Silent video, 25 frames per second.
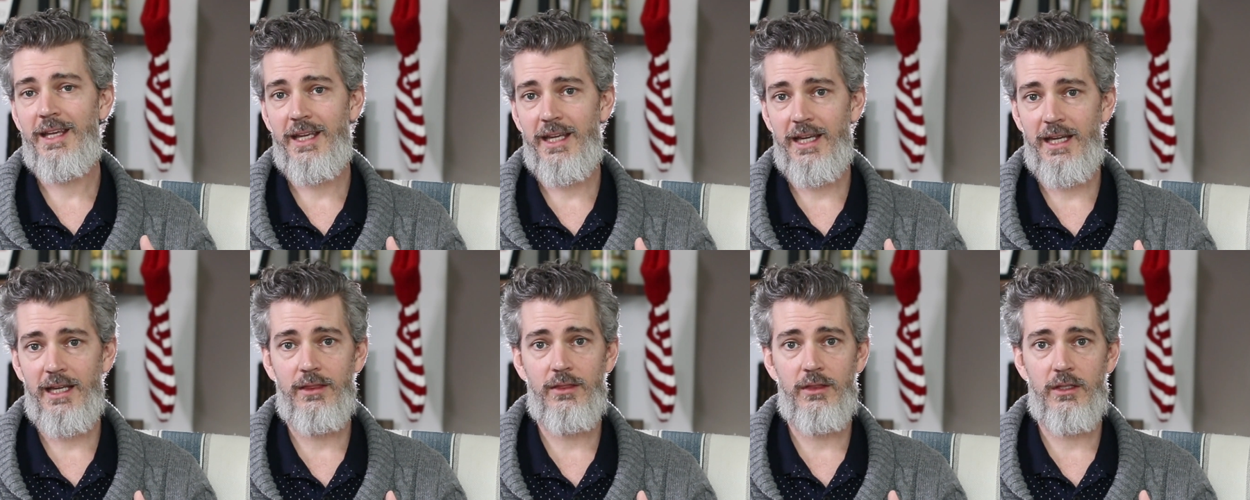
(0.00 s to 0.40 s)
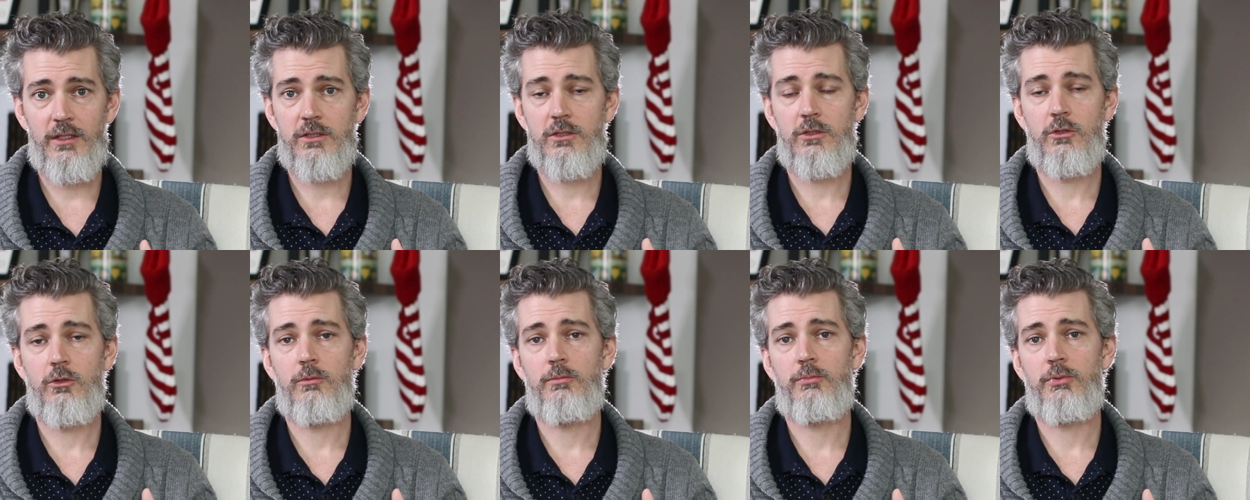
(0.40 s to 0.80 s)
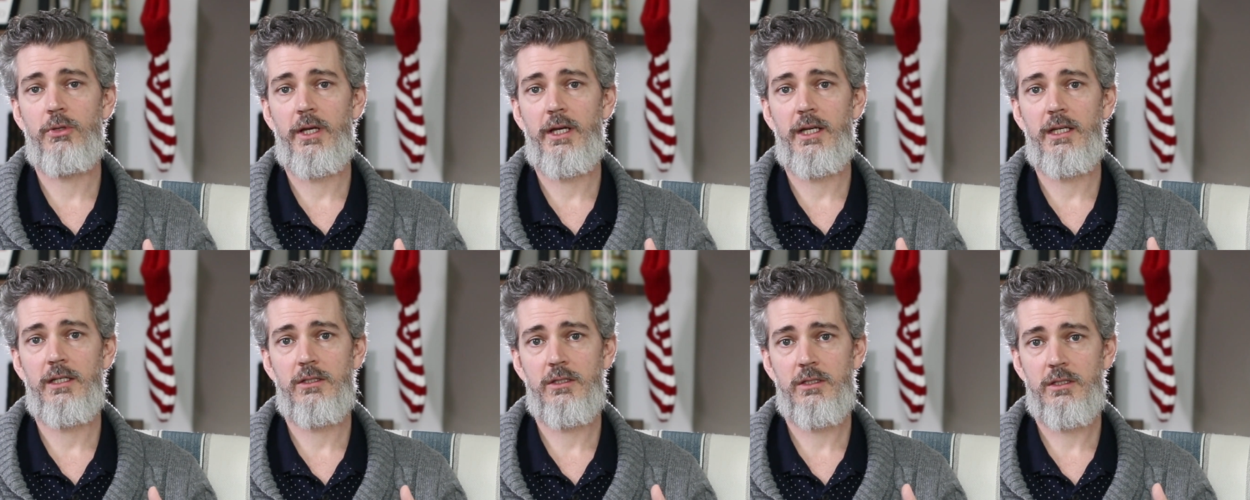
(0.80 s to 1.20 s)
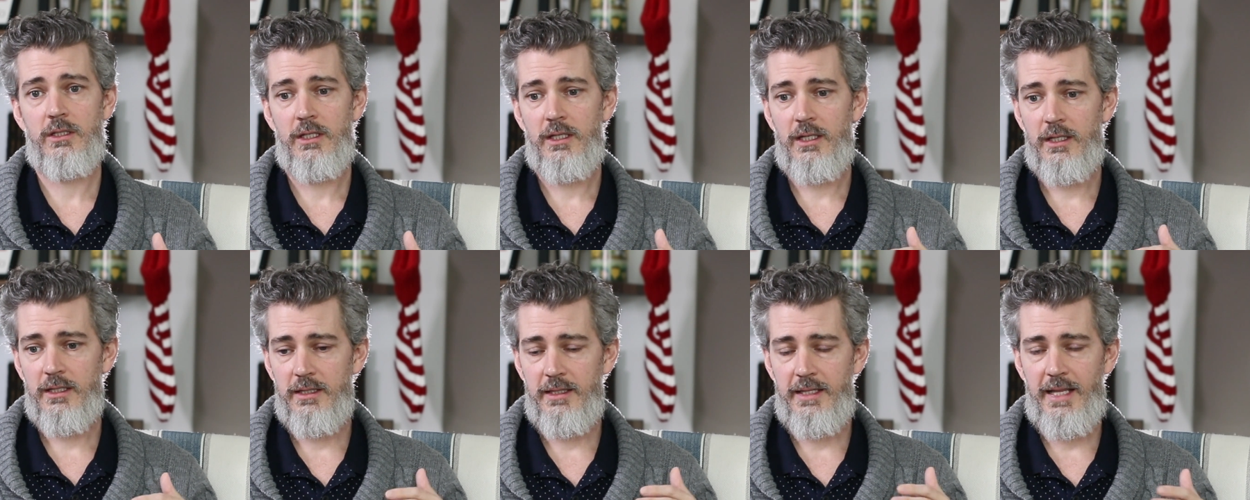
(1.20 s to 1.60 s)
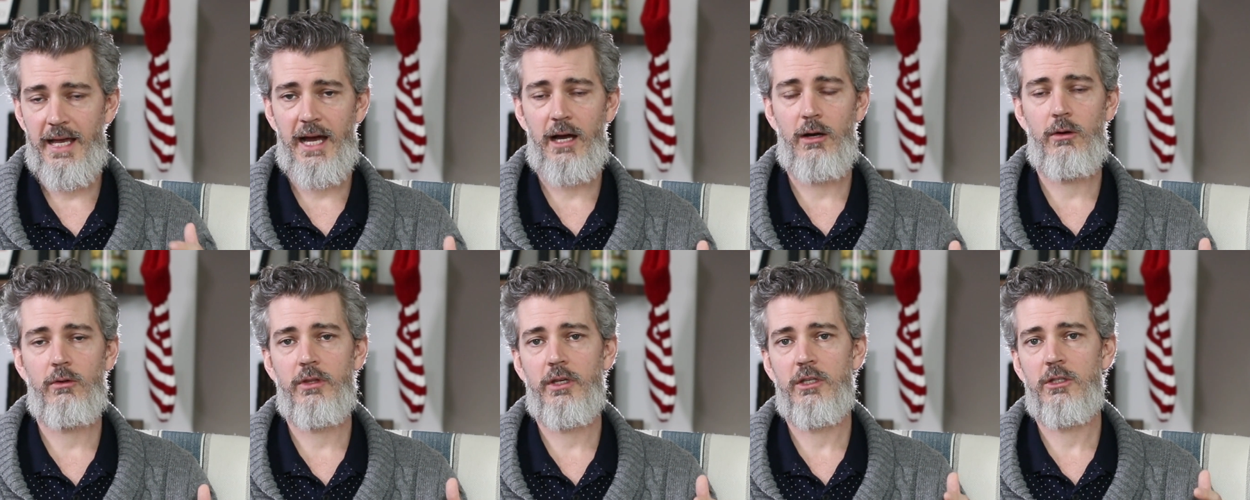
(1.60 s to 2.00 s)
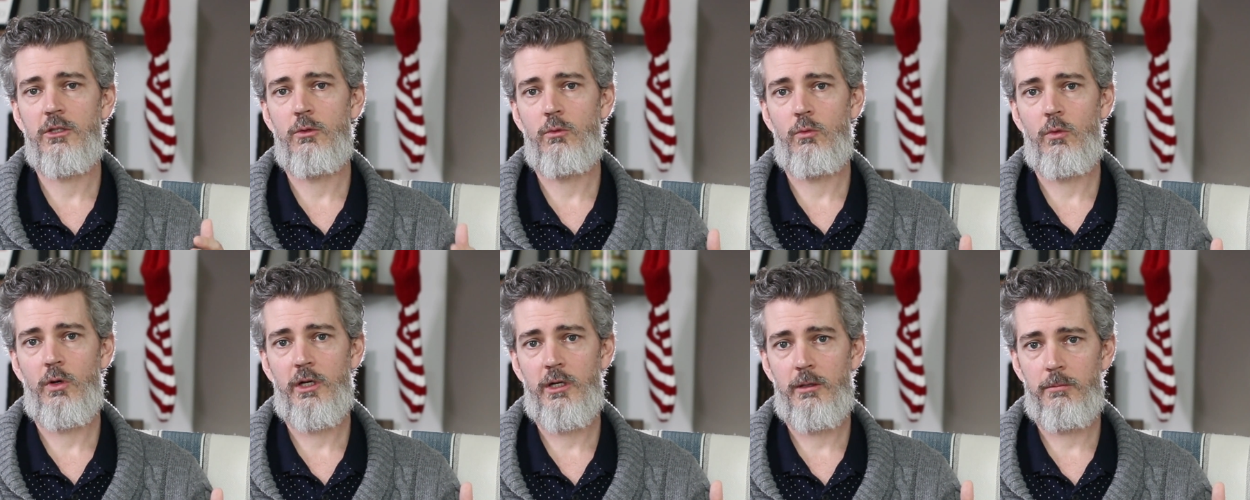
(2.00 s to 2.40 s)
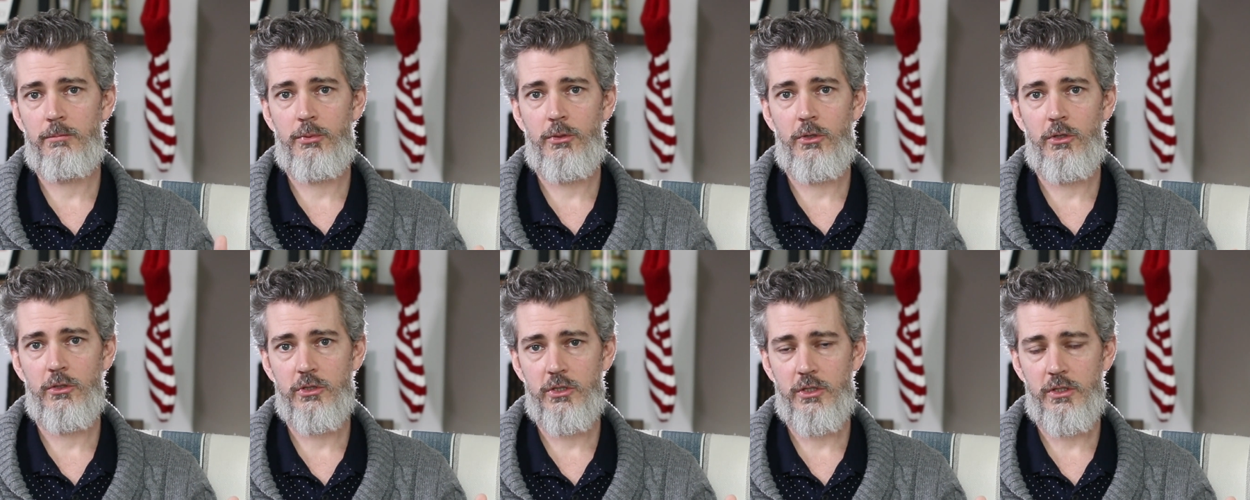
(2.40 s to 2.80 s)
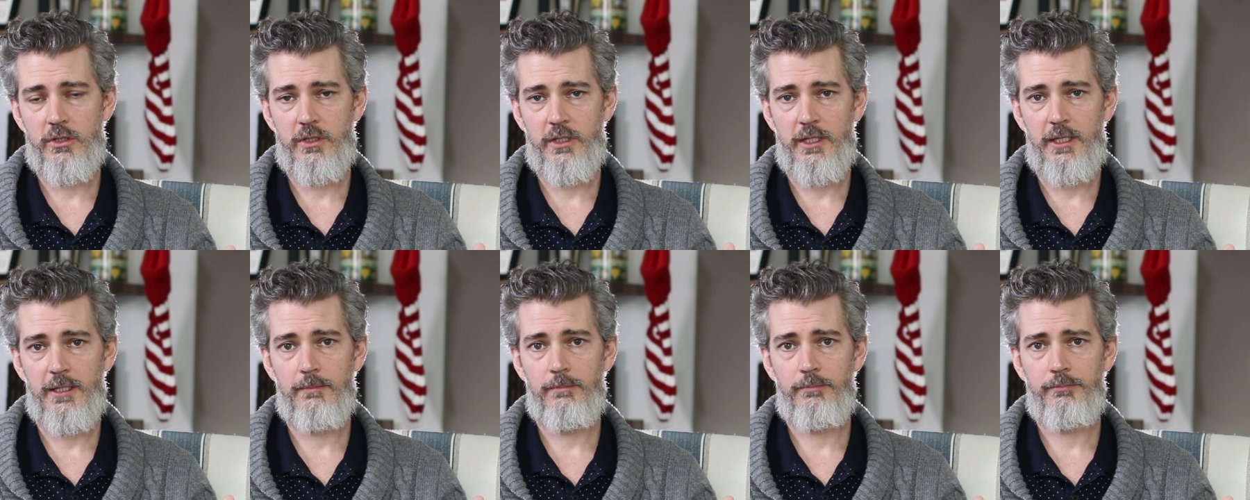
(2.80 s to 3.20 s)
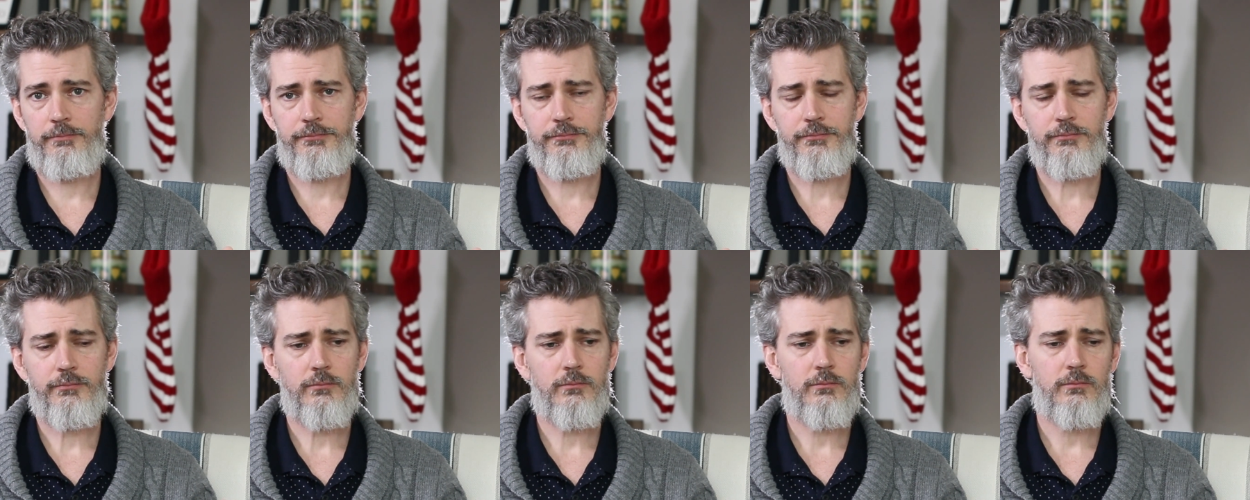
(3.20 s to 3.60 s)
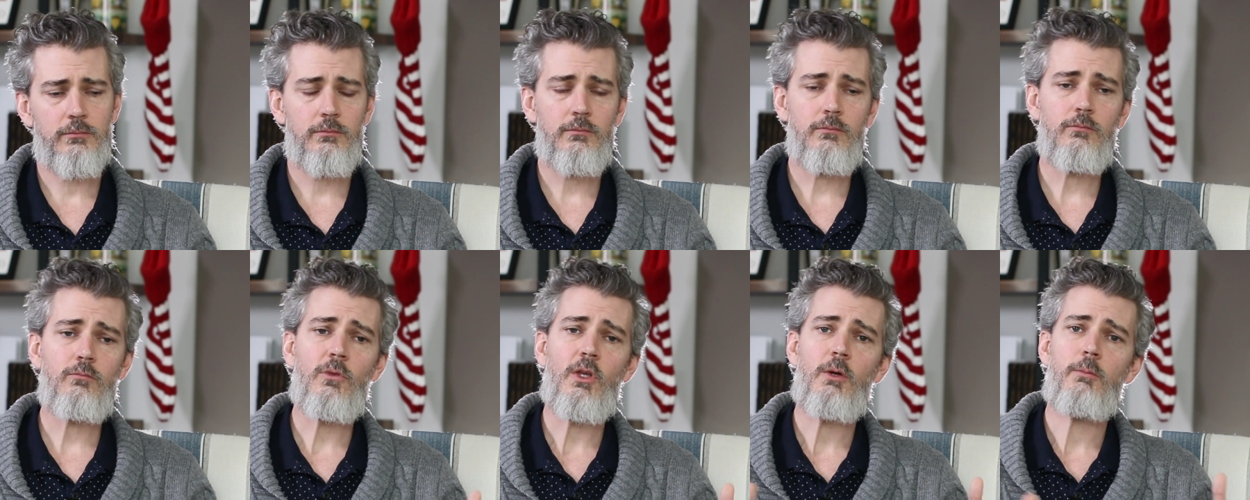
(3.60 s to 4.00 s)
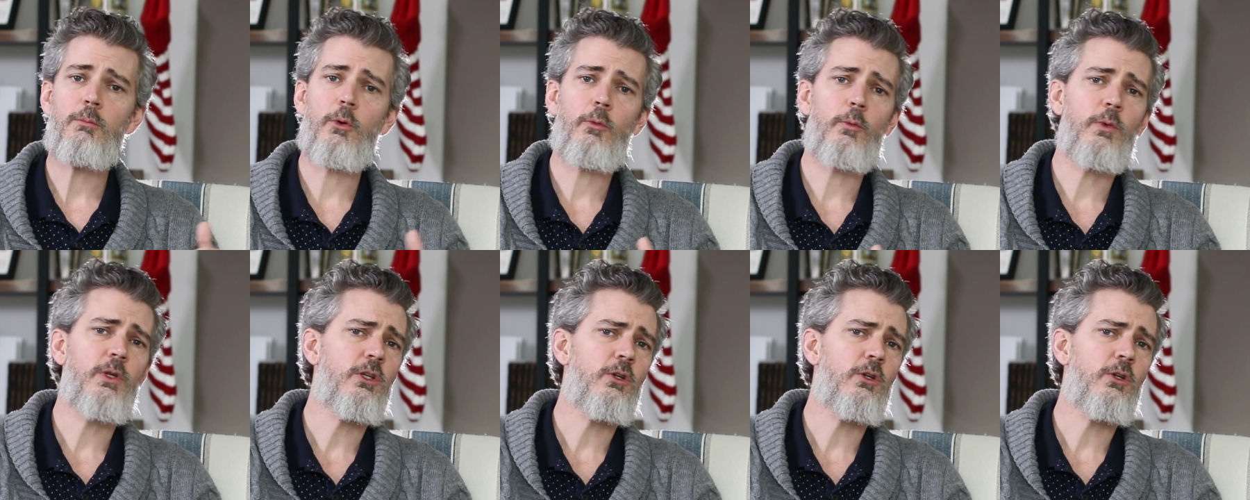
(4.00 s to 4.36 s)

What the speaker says: in this new place now that you want to purchase it? But when